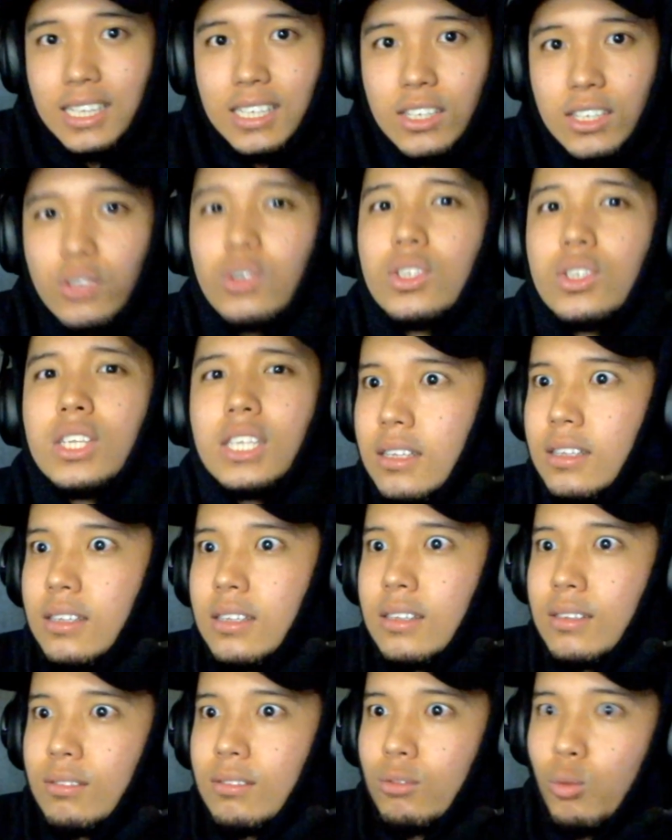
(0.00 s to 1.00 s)
yun,
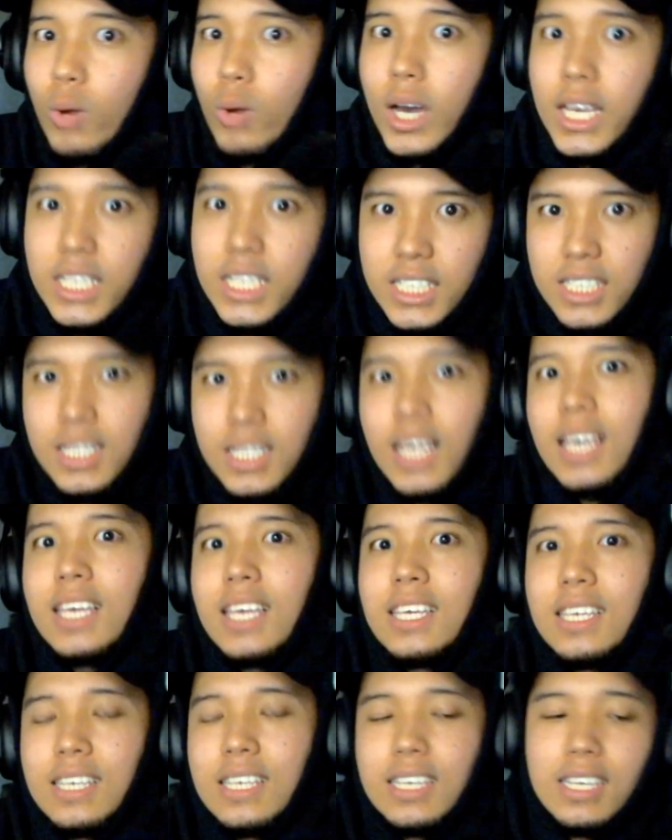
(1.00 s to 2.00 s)
why
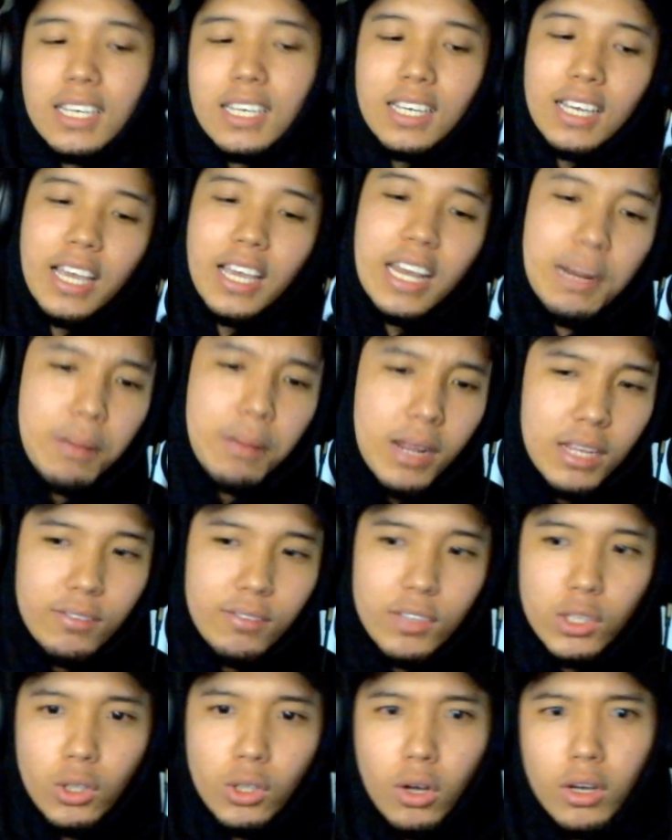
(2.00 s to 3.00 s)
stay? And I'm not
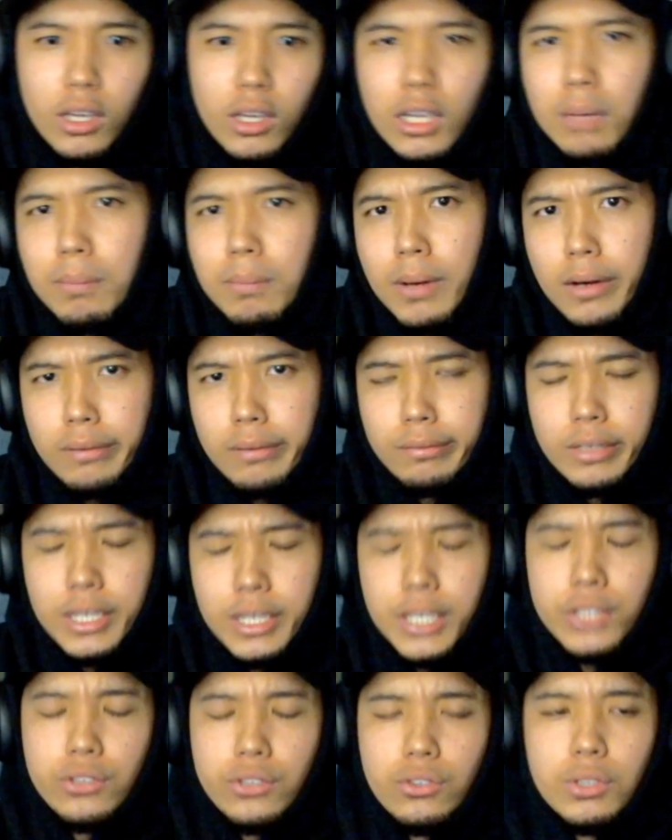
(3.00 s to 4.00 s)
even talking about
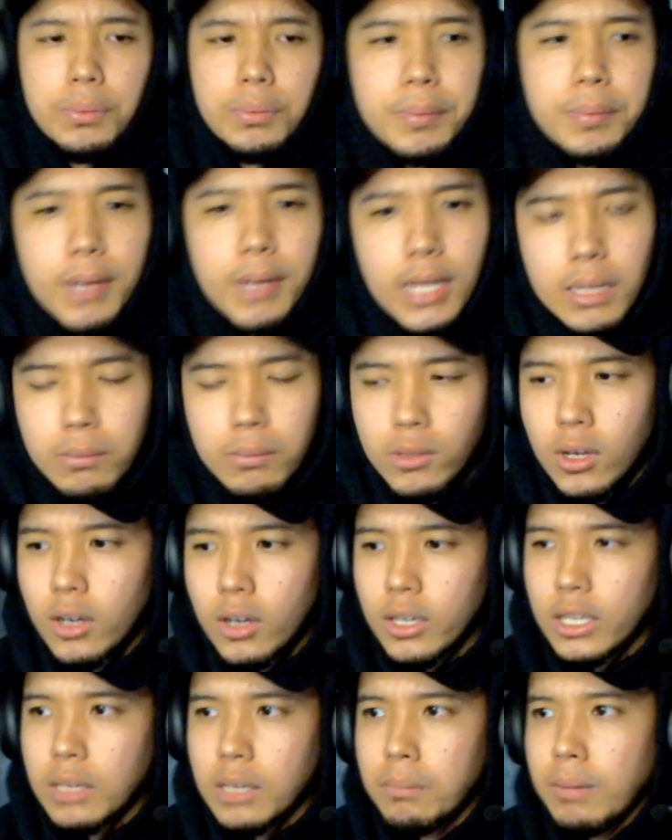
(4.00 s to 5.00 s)
relationships, man. I'm
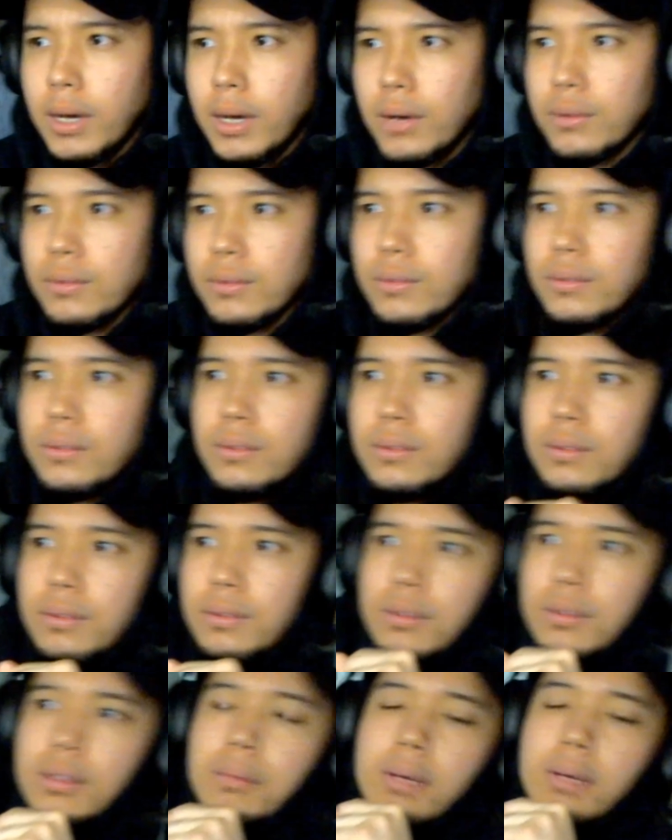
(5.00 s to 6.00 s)
talking about,
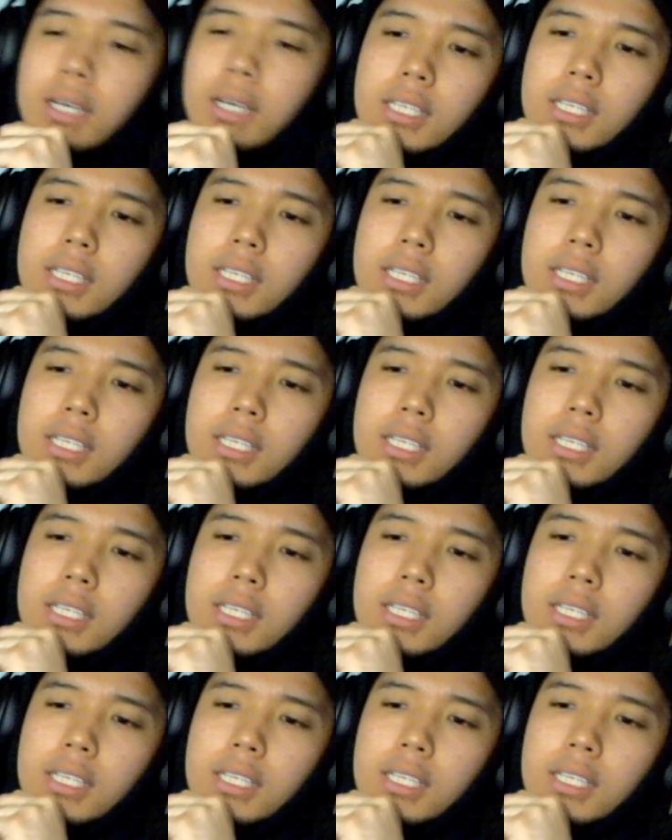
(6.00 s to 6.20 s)
diba?